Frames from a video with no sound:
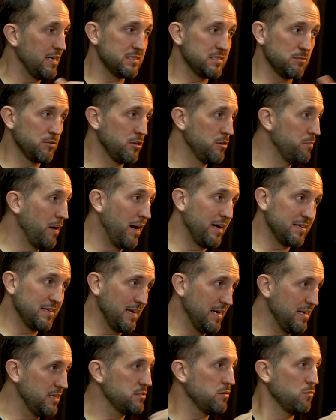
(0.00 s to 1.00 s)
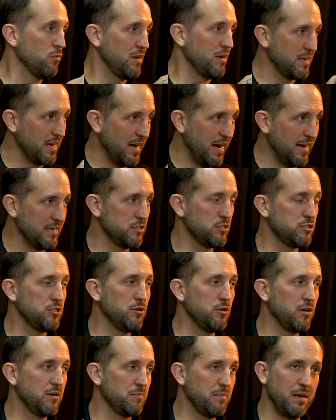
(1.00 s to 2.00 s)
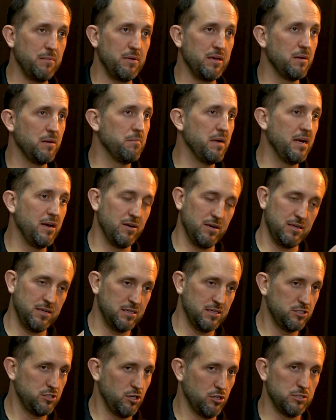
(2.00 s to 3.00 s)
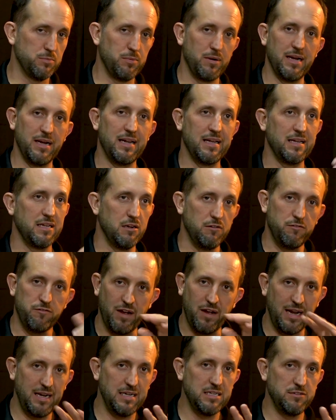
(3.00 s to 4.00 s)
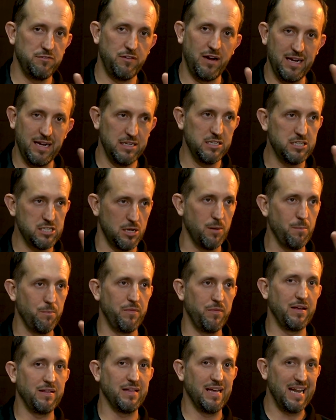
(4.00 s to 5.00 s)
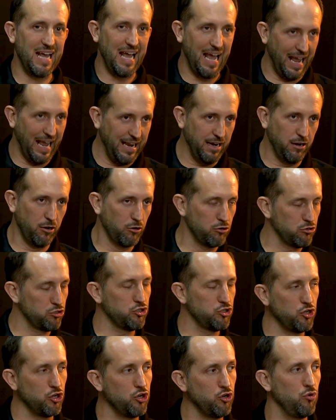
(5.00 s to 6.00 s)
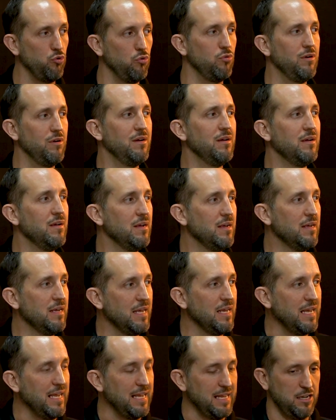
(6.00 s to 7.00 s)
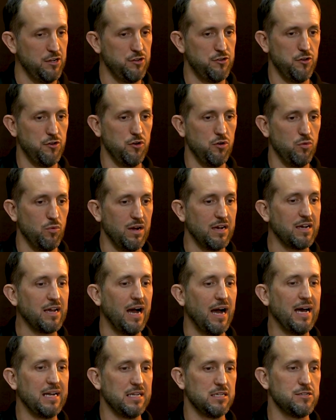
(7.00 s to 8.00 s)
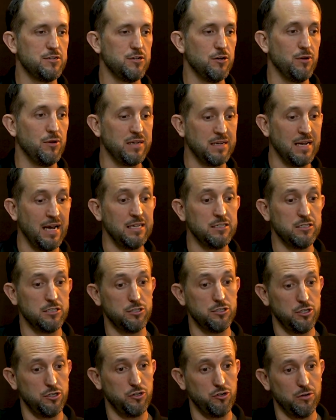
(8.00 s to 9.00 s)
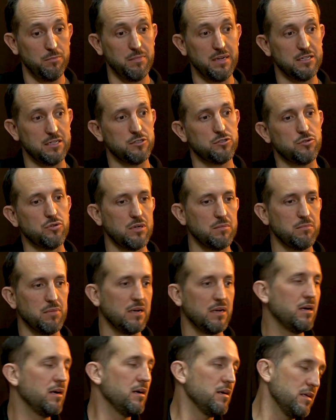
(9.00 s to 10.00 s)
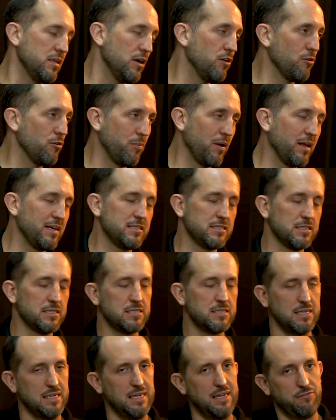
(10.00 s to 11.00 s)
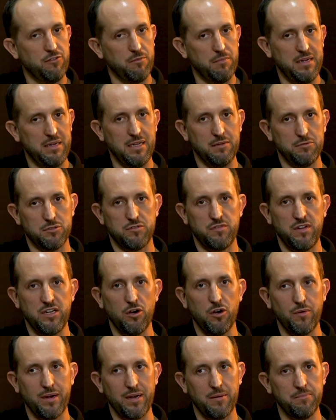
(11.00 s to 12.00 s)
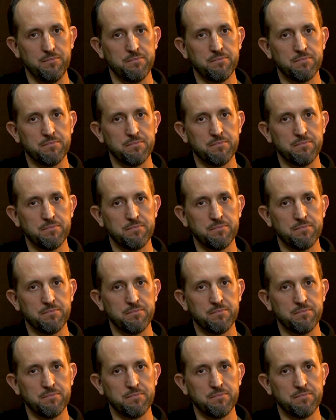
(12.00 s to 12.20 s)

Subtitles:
some good podcasts on what God is doing maybe in America and church planning. Find something that anchors you into what God is doing, not just in your ministry, but in other places. And that, for me, that was VOM.